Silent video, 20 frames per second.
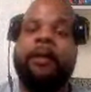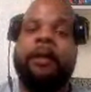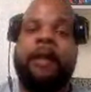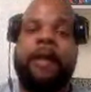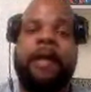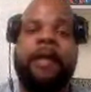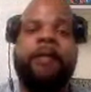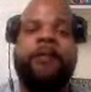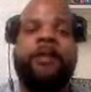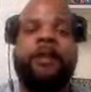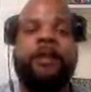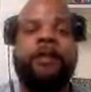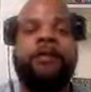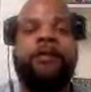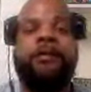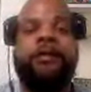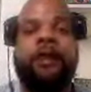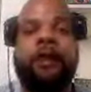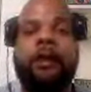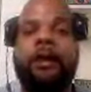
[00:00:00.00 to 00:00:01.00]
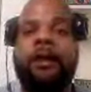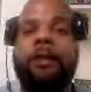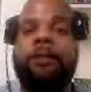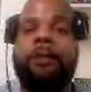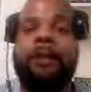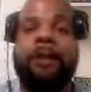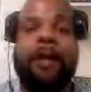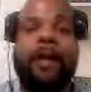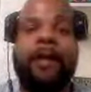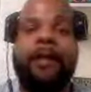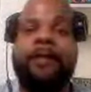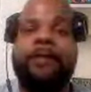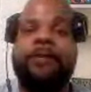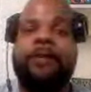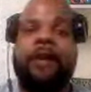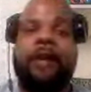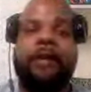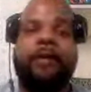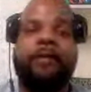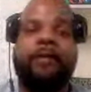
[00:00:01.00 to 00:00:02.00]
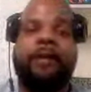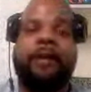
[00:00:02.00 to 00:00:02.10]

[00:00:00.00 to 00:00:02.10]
they just chuck up a lot of shots.